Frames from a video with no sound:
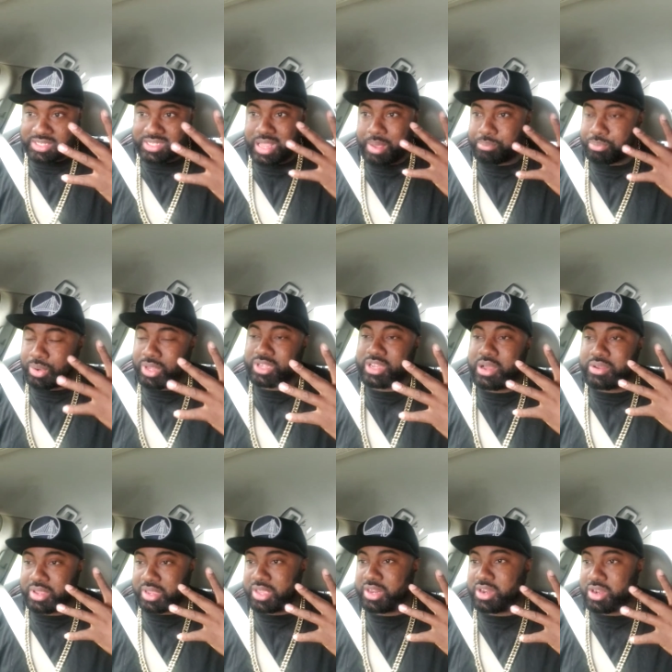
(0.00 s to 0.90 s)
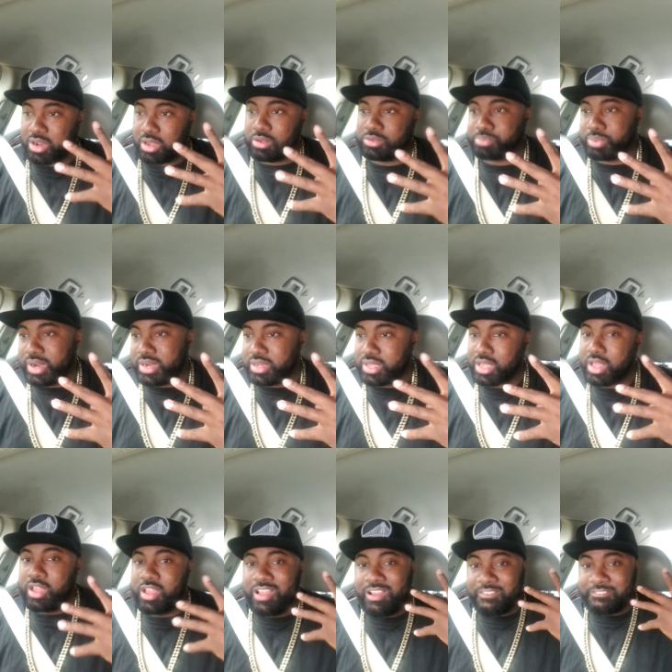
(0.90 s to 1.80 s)
that pre-cum can get a girl
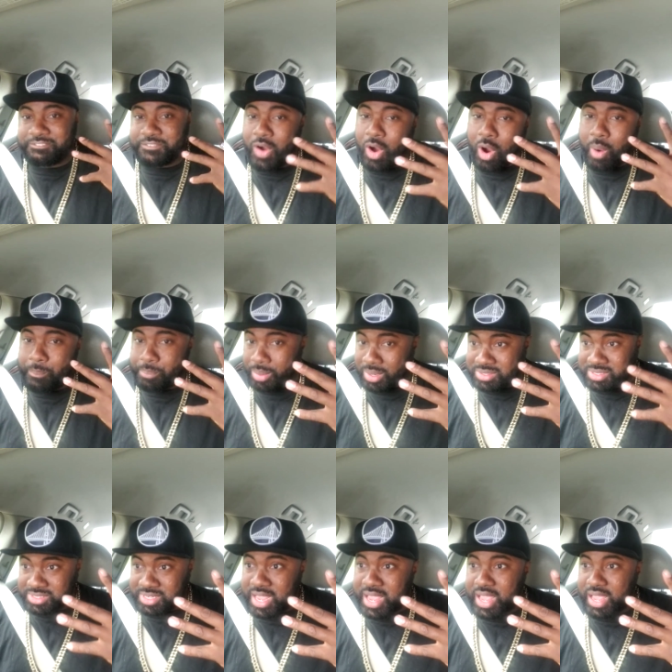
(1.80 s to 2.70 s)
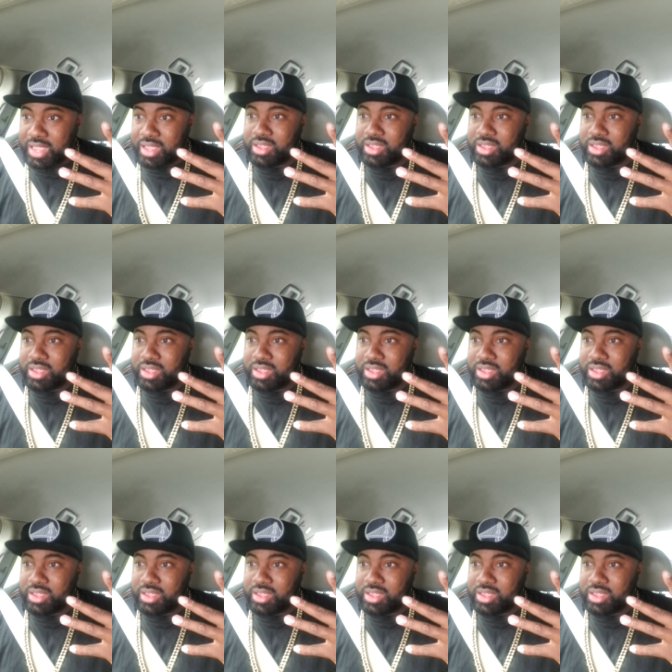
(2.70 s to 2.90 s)
pregnant. Four percent.